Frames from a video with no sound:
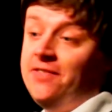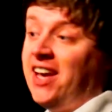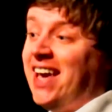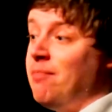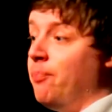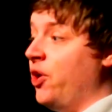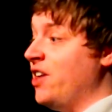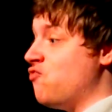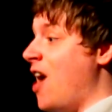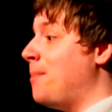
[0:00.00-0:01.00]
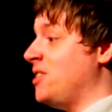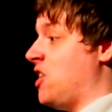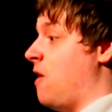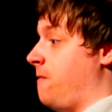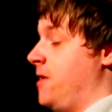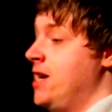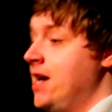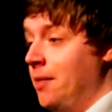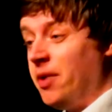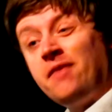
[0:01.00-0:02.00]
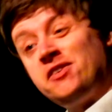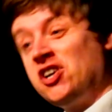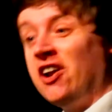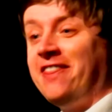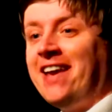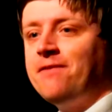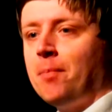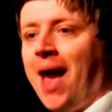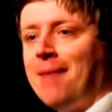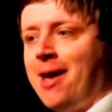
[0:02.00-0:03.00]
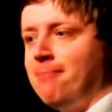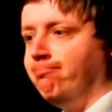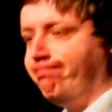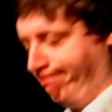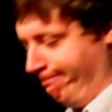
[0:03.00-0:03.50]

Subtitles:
if you keep pulling wrappers off. But I've just got a thing for black men.